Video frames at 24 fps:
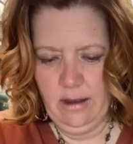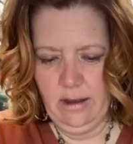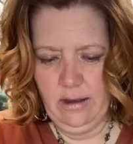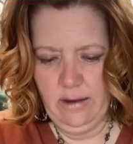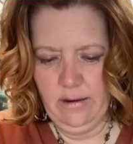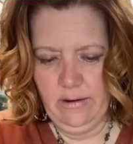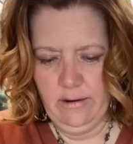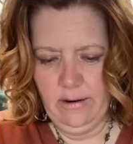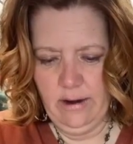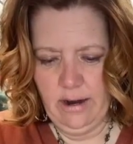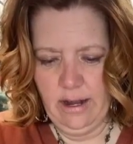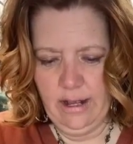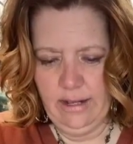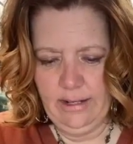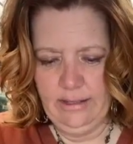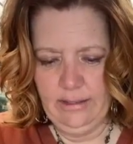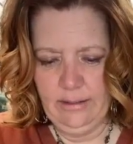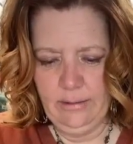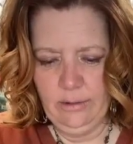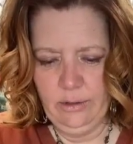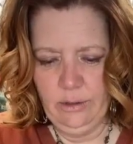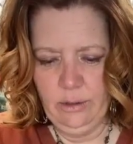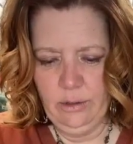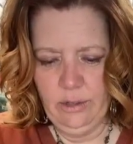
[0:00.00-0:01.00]
All right,
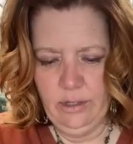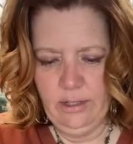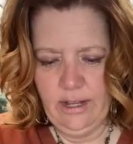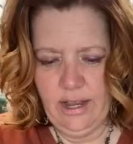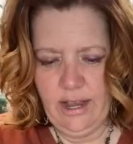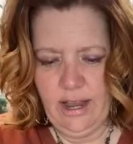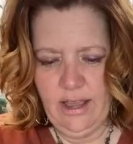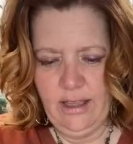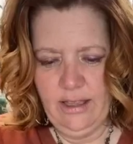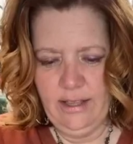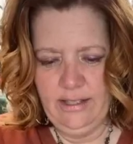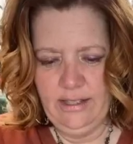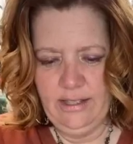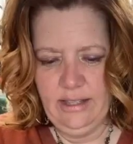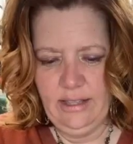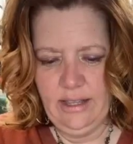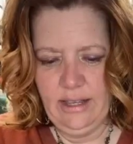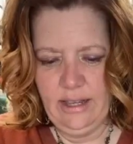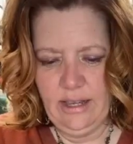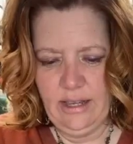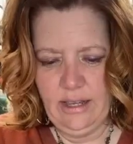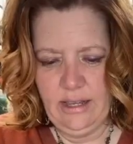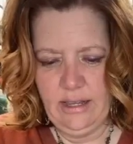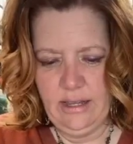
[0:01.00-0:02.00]
so I'm just gonna tie this
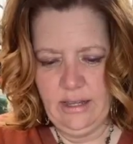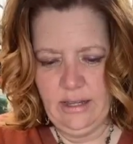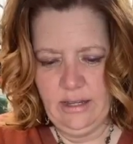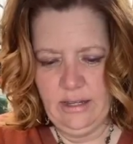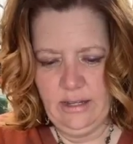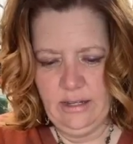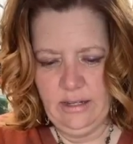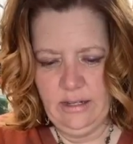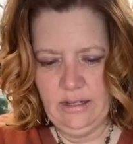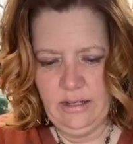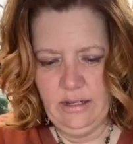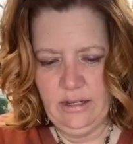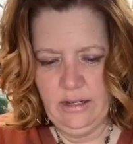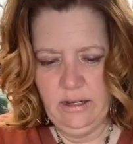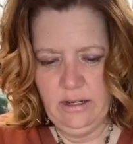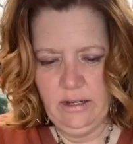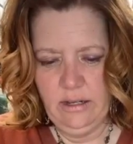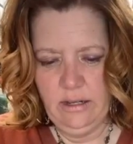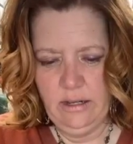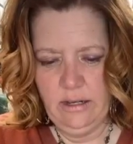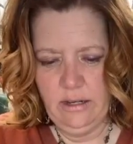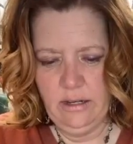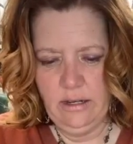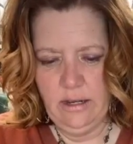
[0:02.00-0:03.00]
at the end.
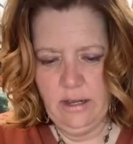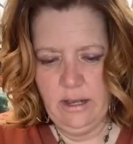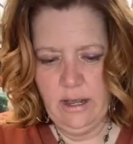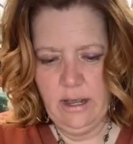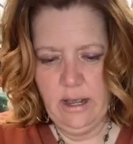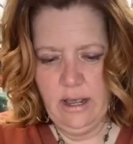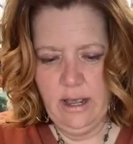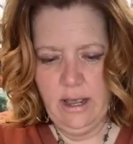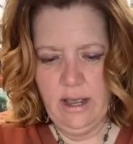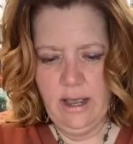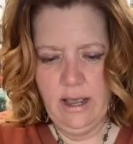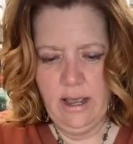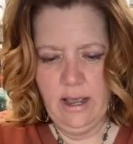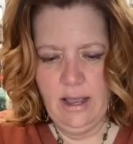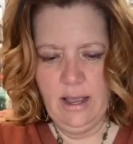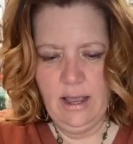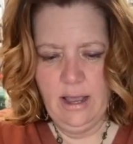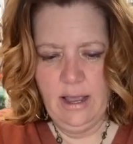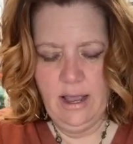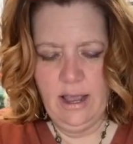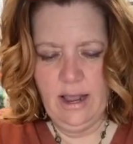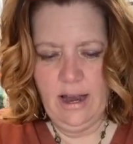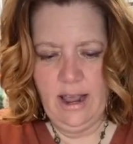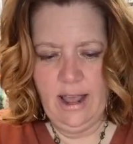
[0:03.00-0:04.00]

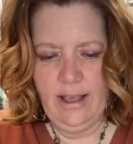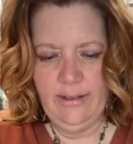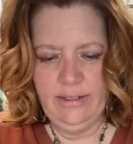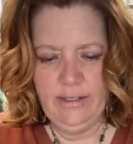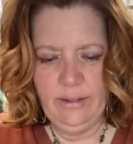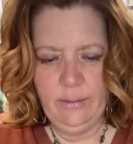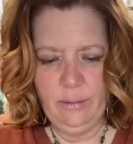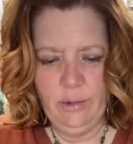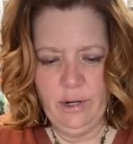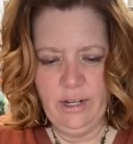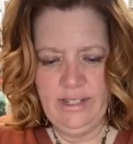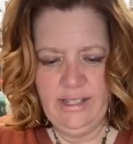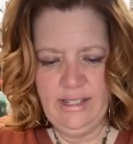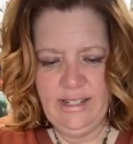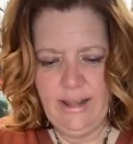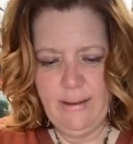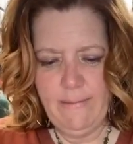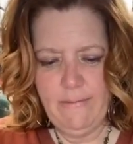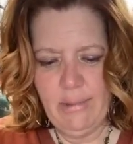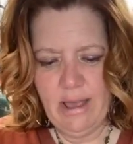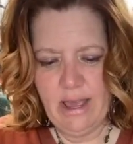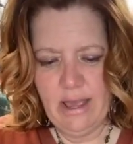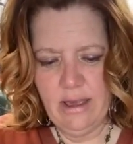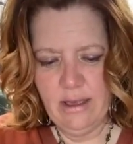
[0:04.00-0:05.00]
And I have some
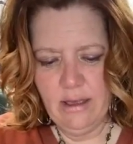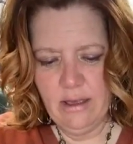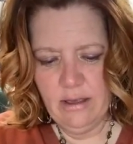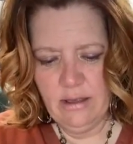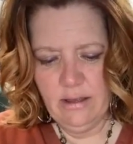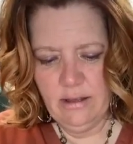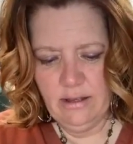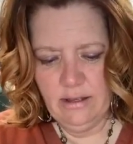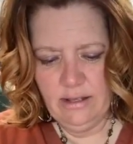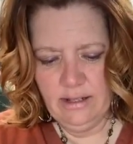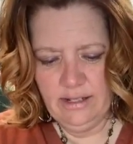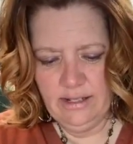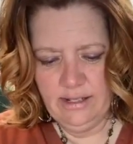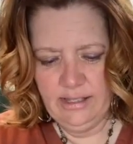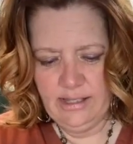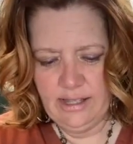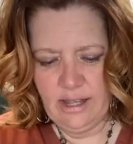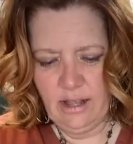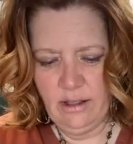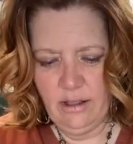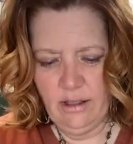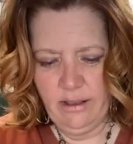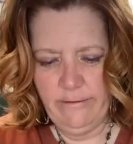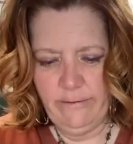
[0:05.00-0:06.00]
rusty
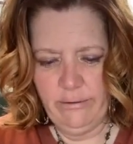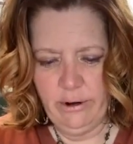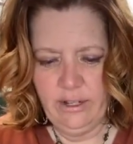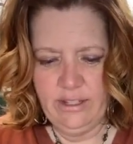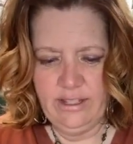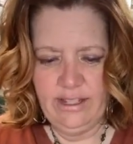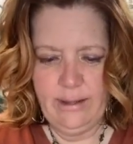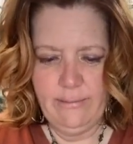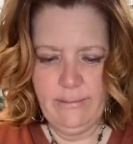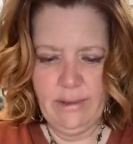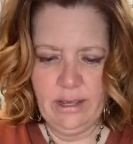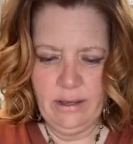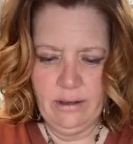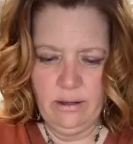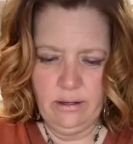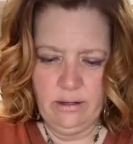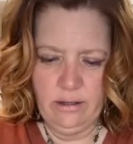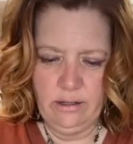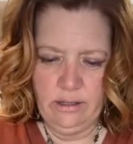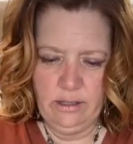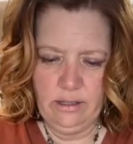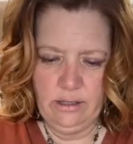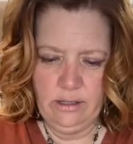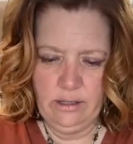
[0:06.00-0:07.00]
bells. I love rusty
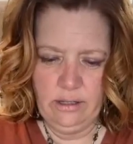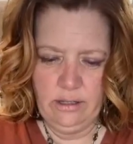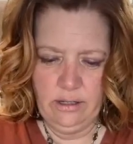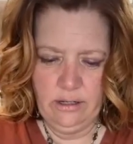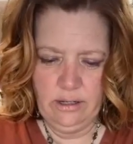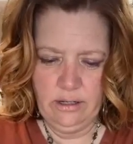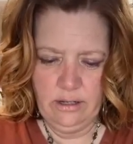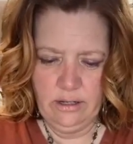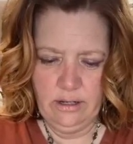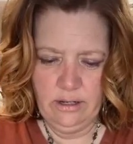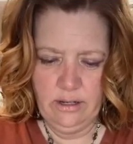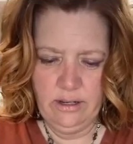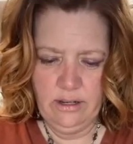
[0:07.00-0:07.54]
bells.